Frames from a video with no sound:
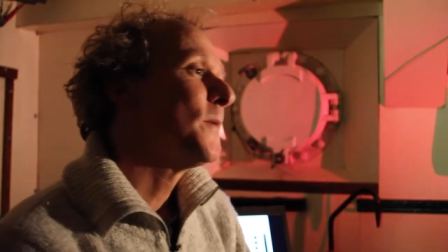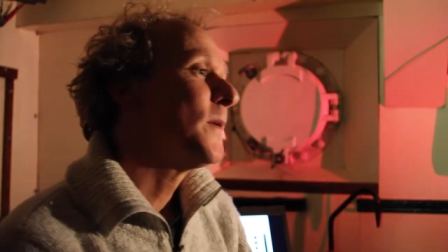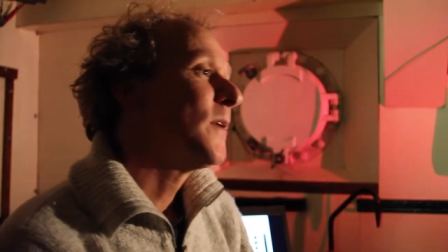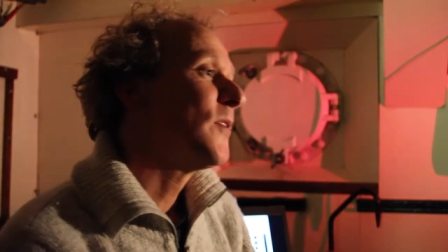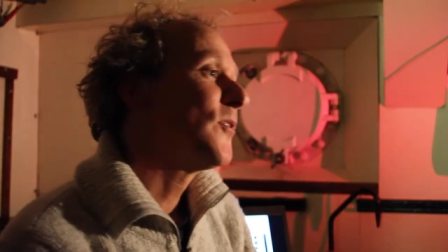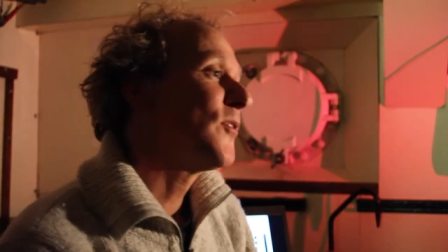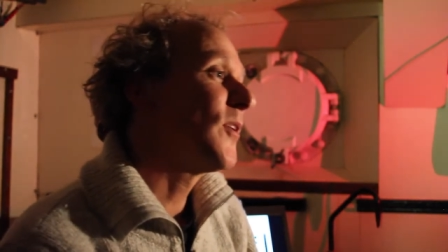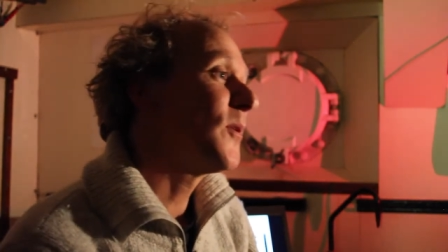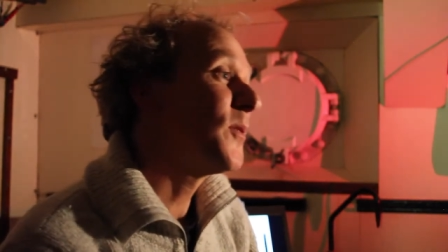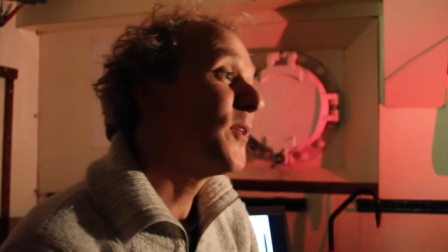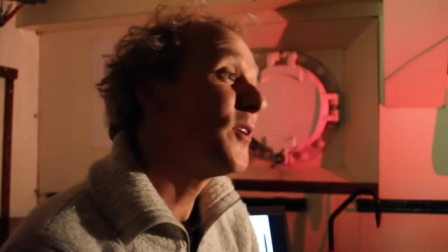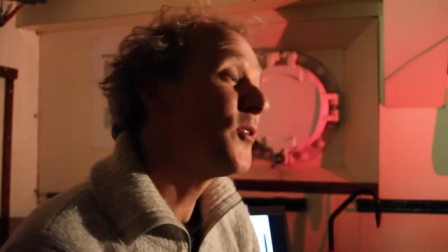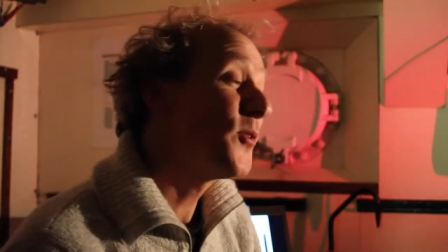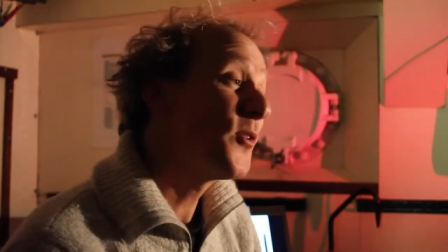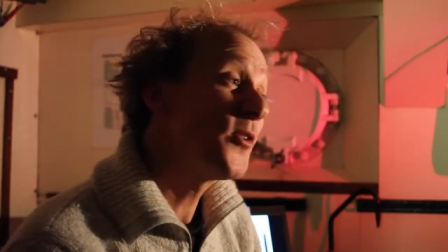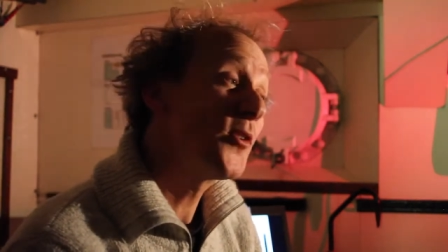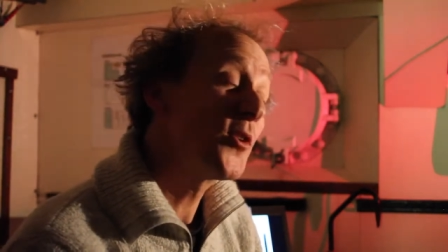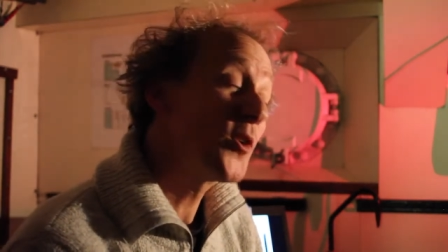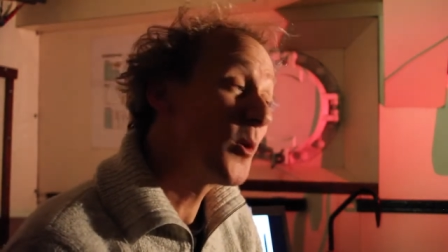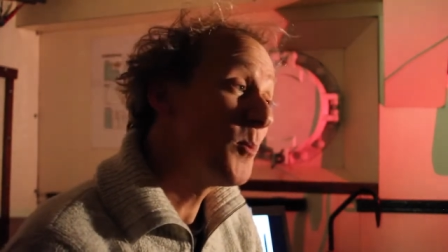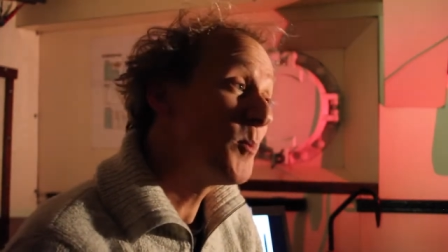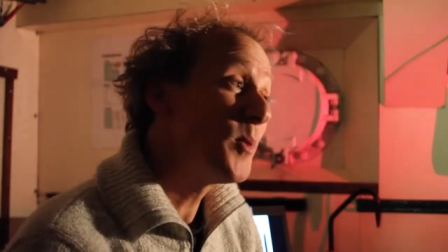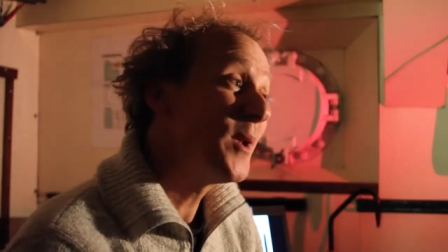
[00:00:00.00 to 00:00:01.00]
So this is a
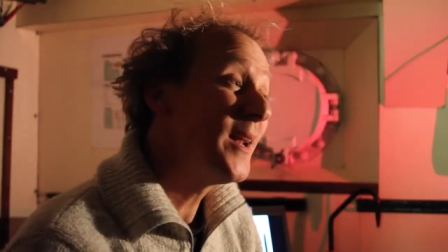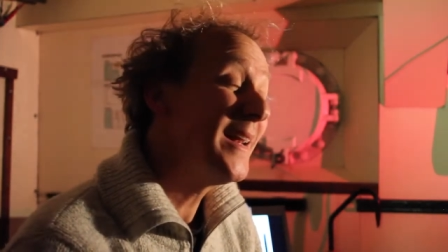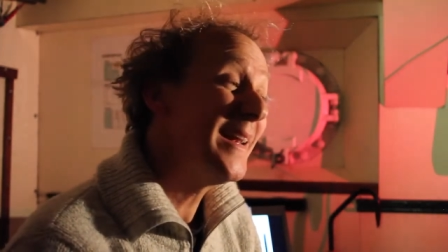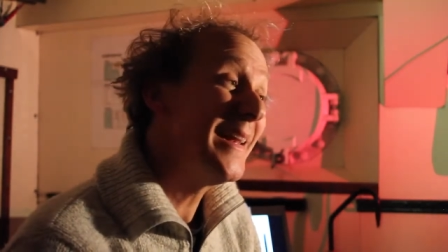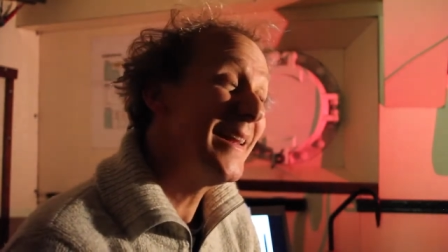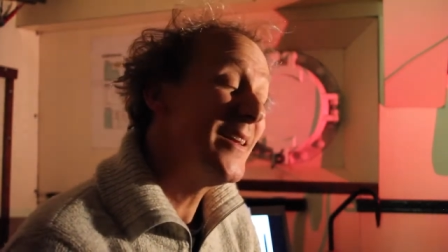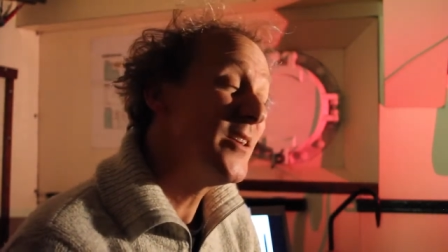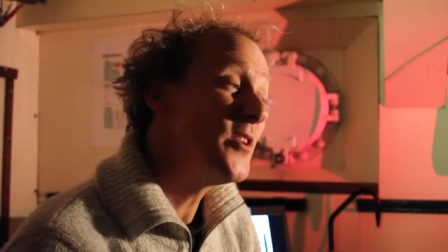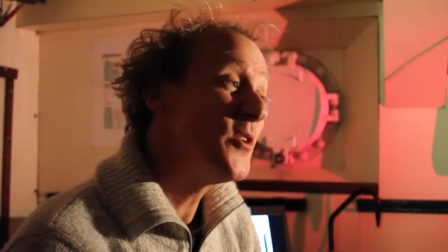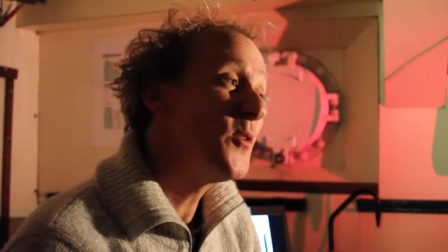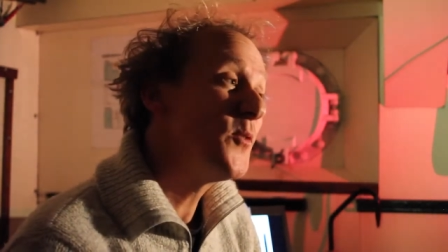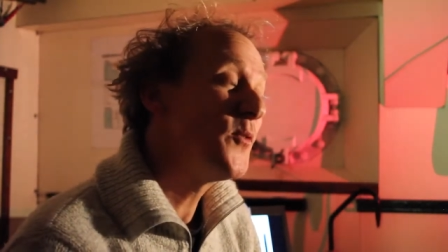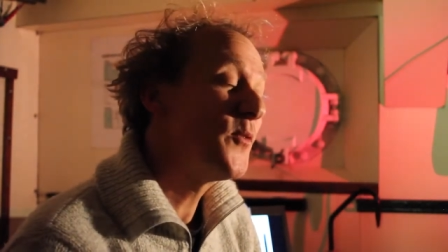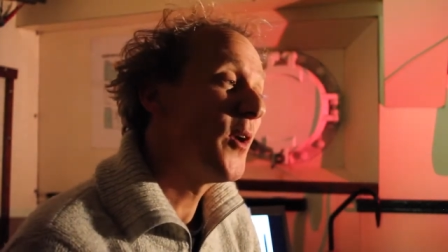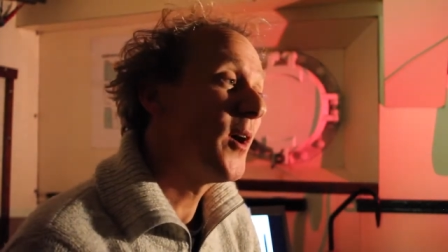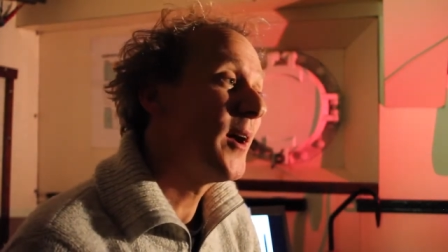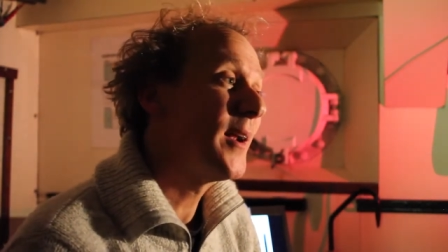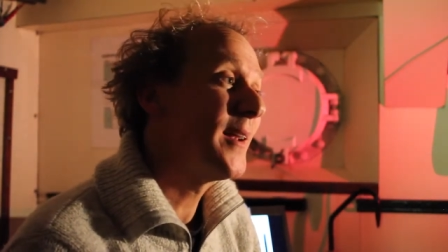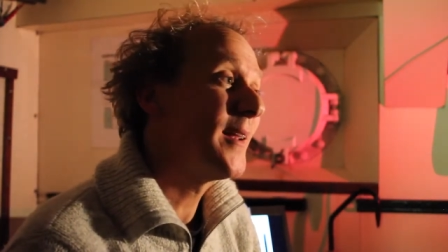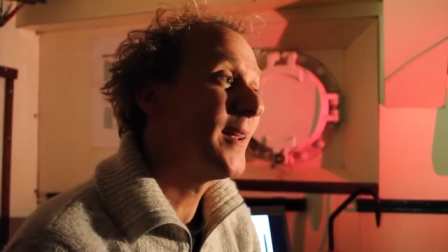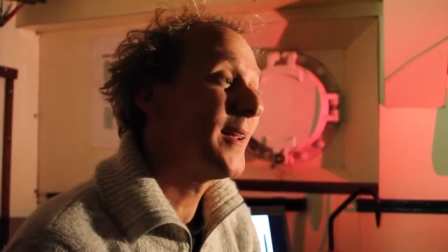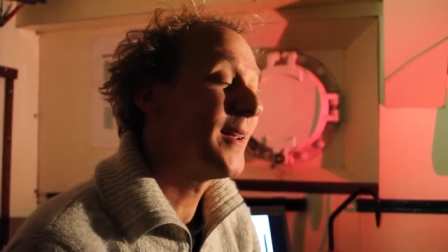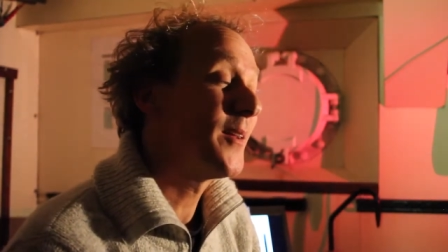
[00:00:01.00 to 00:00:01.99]
completely new
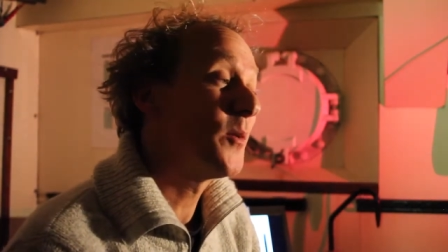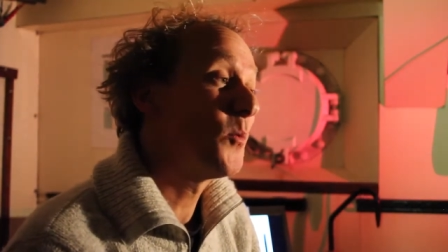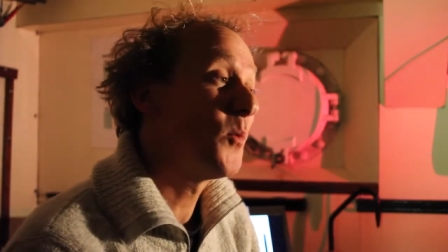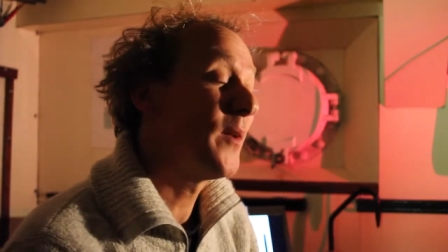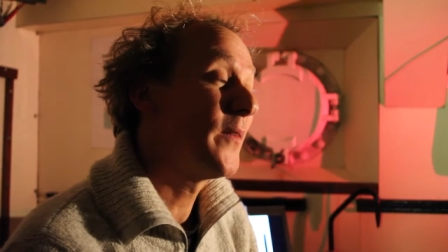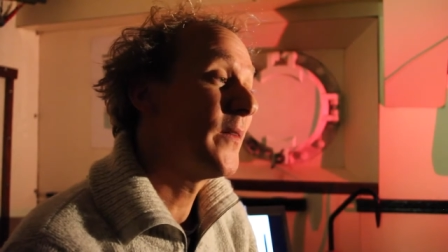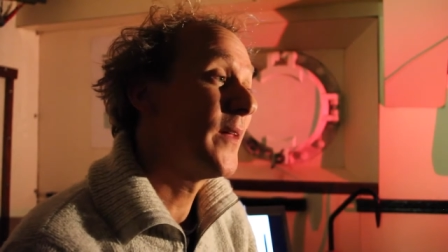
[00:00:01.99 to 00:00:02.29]
finding and one